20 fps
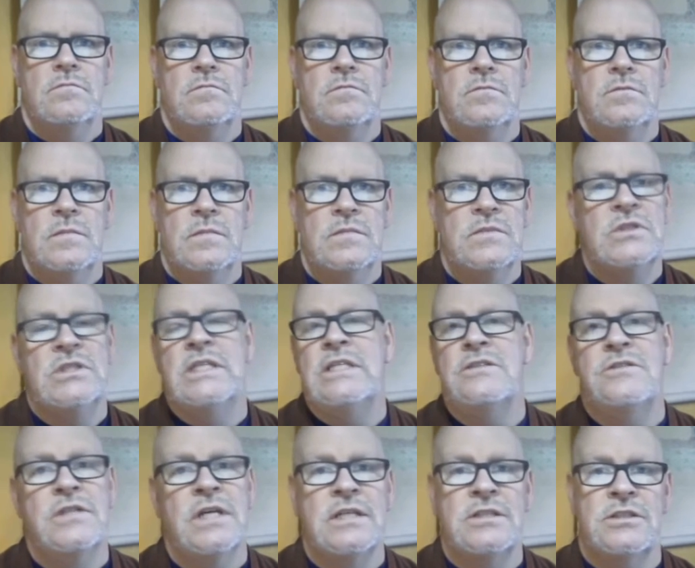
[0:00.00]
sees
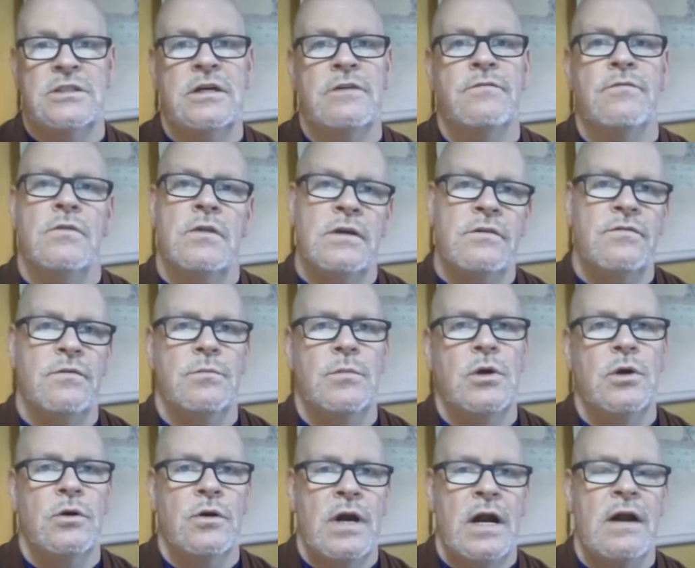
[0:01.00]
things differently from
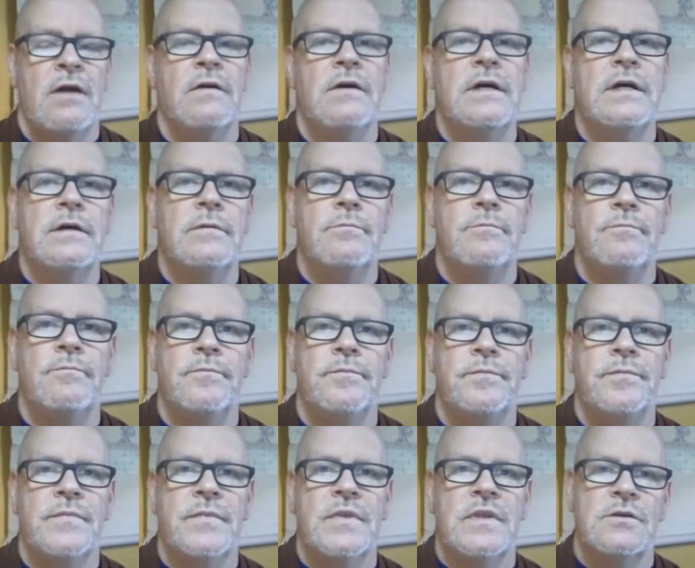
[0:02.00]
her area.
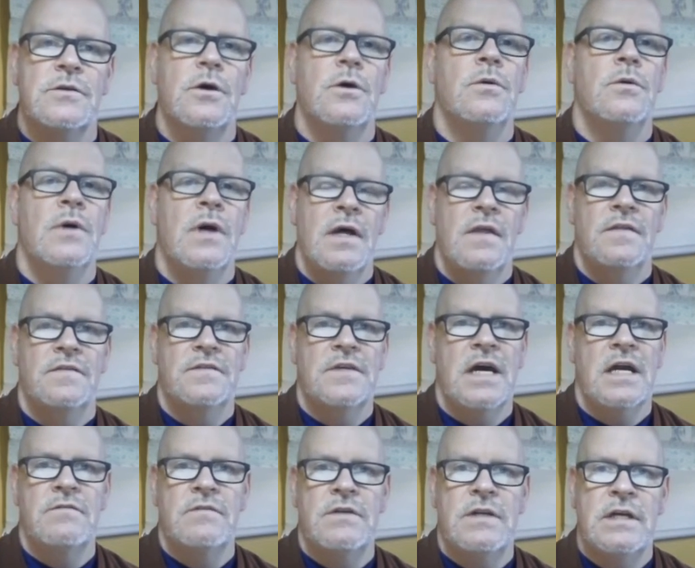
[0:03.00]
So it's kind
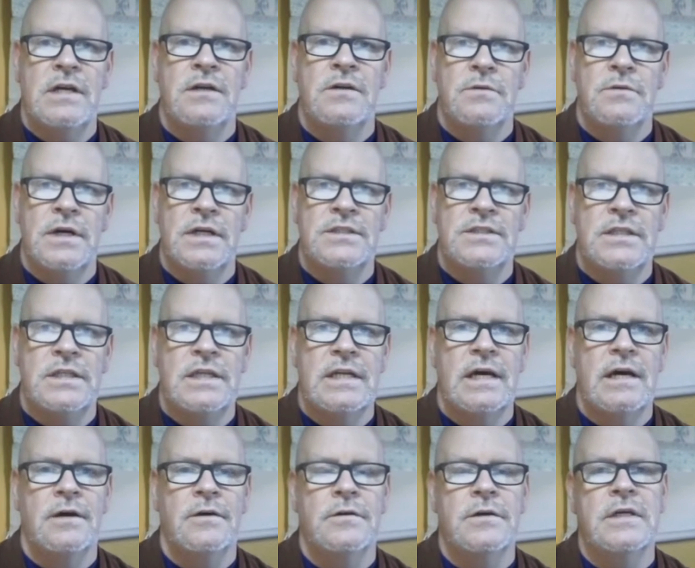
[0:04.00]
of an interesting
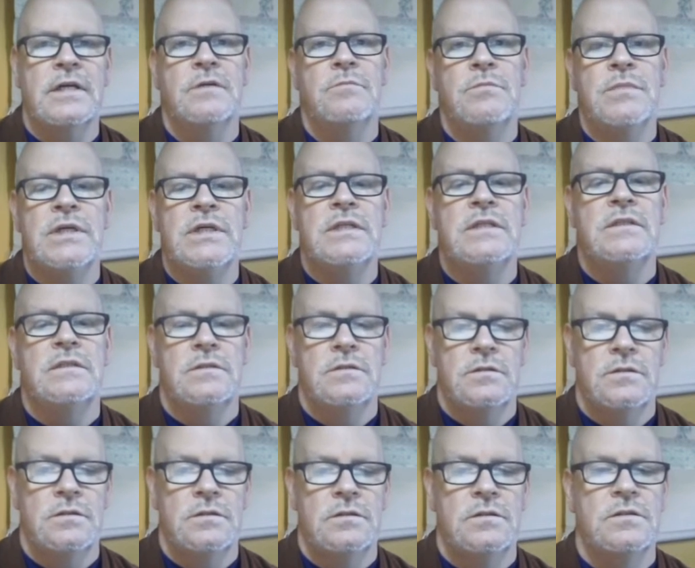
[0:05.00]
how it can be
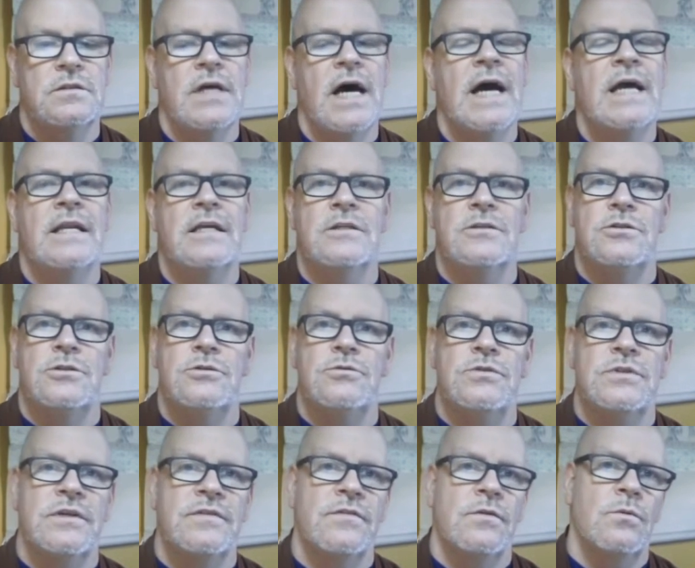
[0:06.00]
tied into
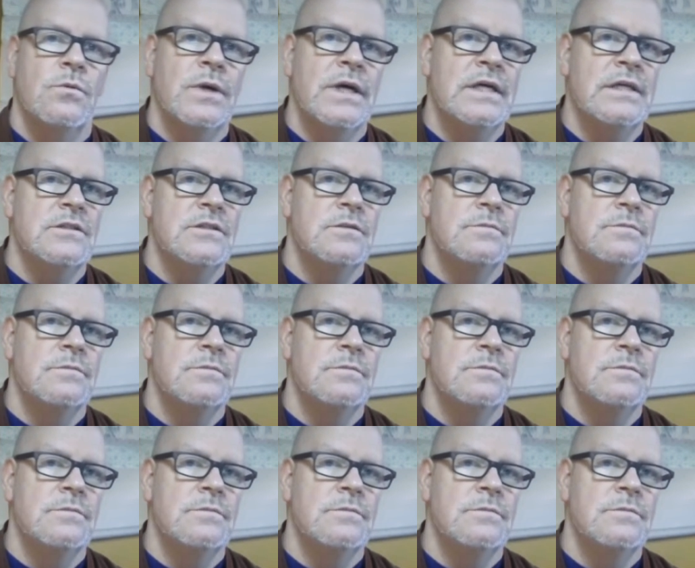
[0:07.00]
different ways.